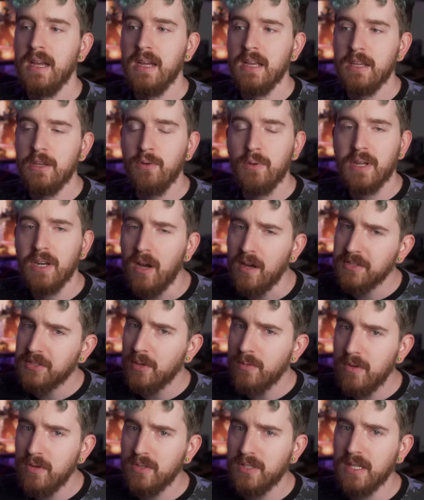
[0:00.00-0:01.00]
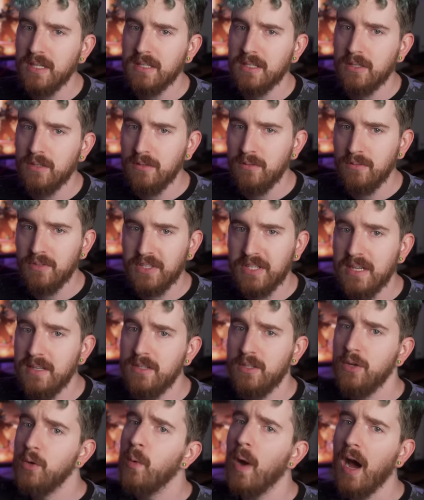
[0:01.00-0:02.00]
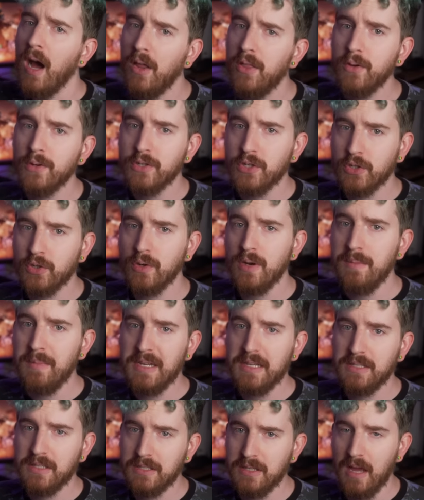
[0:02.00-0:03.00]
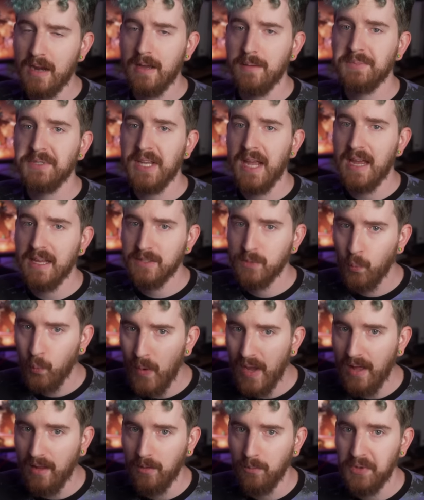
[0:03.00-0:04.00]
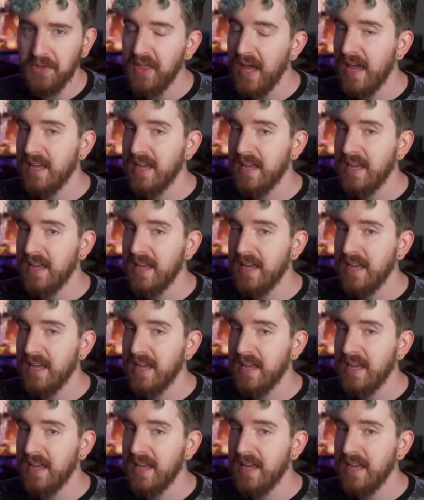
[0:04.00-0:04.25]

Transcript: you can also use it to send to other streaming setups as well with